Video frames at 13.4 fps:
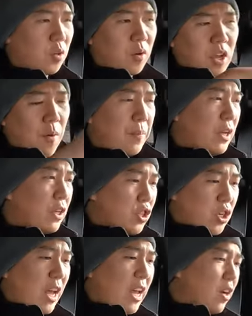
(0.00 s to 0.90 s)
your
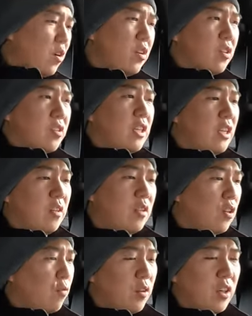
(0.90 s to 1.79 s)
pitch angles,
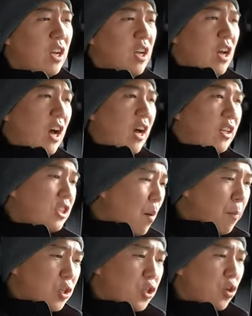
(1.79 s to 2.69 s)
and different uh,
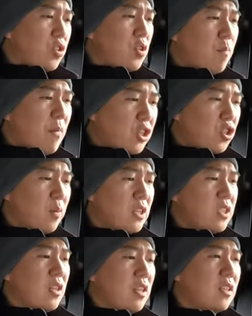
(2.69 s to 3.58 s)
temperatures and
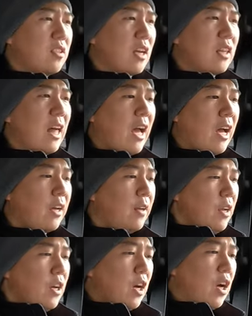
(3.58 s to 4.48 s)
measurements and things like
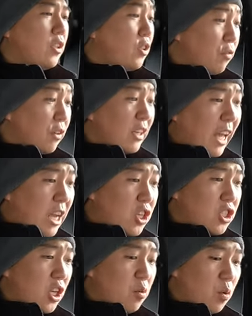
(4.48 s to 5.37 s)
that, different
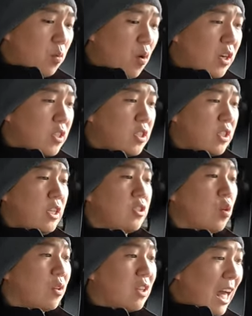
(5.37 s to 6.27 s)
gauges that you would want to see.
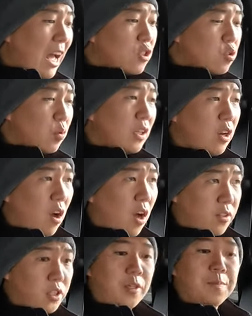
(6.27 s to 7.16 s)
So that's really
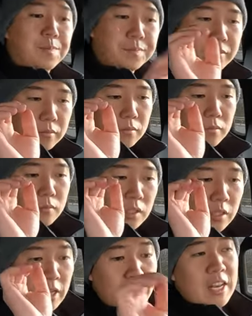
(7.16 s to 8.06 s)
awesome.
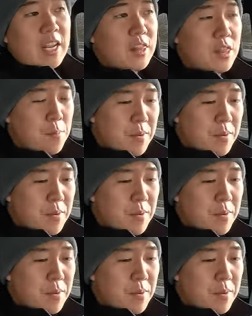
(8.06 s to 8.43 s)
And then in the